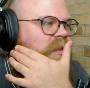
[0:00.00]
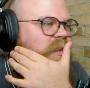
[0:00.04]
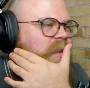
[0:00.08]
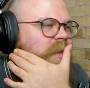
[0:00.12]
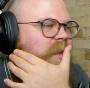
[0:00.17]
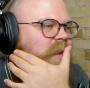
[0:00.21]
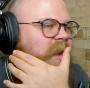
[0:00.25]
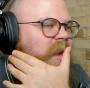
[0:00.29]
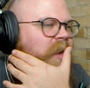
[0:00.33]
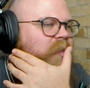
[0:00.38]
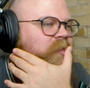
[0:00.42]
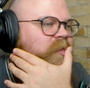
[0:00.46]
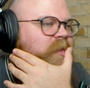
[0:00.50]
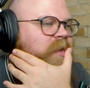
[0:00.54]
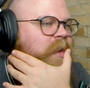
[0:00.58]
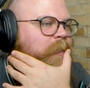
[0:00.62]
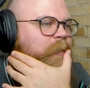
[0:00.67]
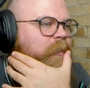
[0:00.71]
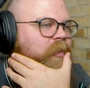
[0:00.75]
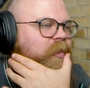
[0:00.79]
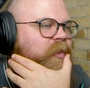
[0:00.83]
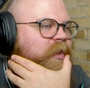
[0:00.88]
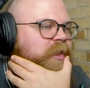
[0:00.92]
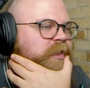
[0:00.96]
I have a
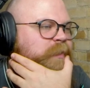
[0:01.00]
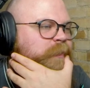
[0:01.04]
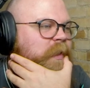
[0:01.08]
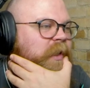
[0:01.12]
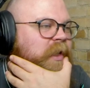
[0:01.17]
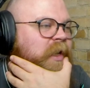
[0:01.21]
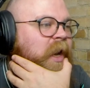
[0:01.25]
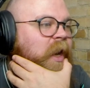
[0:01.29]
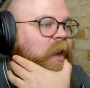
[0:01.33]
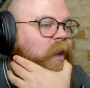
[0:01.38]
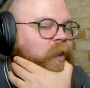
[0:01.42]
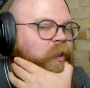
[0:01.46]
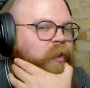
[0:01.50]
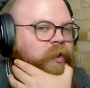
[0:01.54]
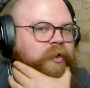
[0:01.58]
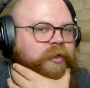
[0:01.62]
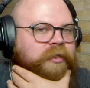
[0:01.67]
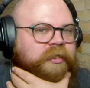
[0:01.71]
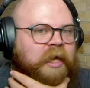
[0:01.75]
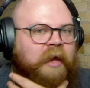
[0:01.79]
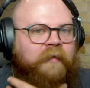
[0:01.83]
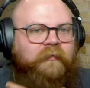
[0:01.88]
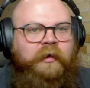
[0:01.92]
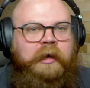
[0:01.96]
couple thoughts about
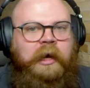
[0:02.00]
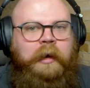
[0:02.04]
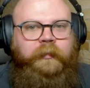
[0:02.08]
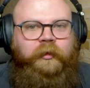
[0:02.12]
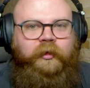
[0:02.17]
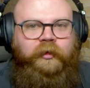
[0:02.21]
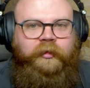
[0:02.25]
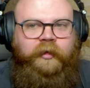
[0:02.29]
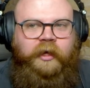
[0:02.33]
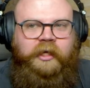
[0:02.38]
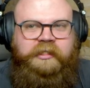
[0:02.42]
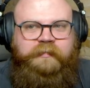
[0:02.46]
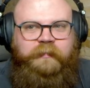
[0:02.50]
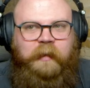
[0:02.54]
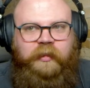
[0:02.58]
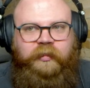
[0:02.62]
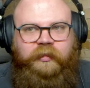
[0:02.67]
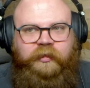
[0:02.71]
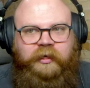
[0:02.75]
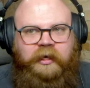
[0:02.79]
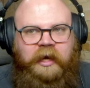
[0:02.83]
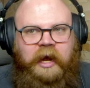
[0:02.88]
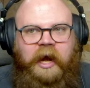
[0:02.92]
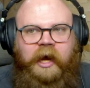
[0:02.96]
characters. I have a couple of thoughts about
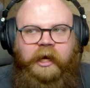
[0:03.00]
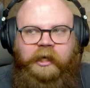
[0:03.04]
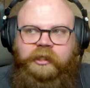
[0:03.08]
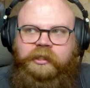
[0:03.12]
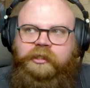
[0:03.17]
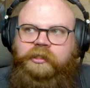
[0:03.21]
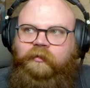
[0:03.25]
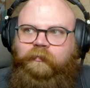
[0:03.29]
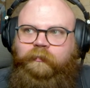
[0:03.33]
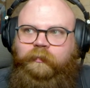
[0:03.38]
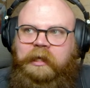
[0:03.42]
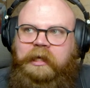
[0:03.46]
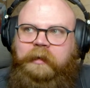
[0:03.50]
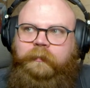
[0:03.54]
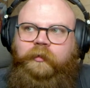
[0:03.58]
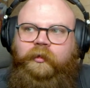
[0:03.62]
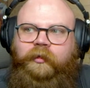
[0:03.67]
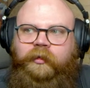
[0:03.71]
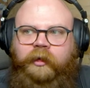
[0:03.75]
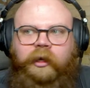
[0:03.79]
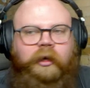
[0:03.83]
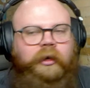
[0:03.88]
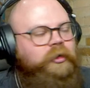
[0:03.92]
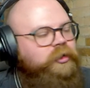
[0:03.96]
the kinds of people
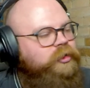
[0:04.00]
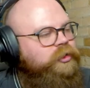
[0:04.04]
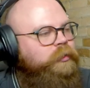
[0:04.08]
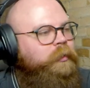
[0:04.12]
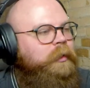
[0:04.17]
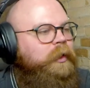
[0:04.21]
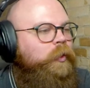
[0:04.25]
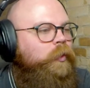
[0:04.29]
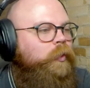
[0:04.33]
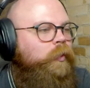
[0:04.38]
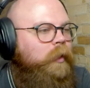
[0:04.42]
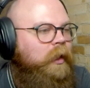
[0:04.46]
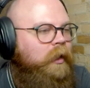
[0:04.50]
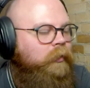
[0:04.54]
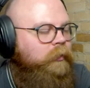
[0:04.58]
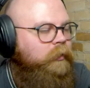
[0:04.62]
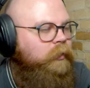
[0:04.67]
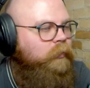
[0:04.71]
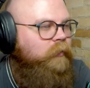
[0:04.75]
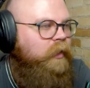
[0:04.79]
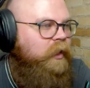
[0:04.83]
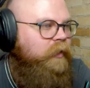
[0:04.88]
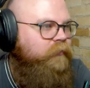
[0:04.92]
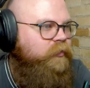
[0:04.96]
that are doing well
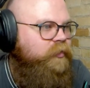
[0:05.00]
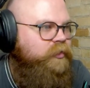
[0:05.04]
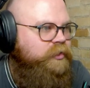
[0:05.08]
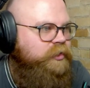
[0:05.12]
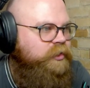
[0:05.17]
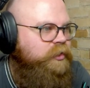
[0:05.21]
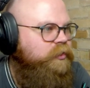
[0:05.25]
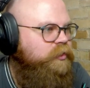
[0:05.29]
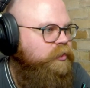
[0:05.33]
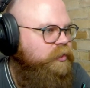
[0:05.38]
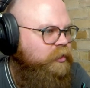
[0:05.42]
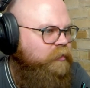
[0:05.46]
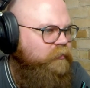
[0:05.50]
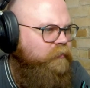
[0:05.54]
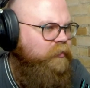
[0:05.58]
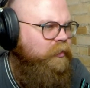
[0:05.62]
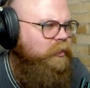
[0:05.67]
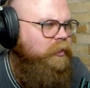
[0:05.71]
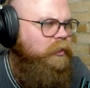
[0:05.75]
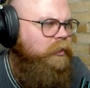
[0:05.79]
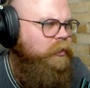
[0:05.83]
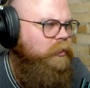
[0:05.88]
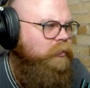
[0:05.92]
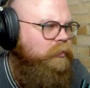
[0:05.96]
in Rivals 2 so
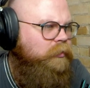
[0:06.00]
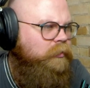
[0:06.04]
far.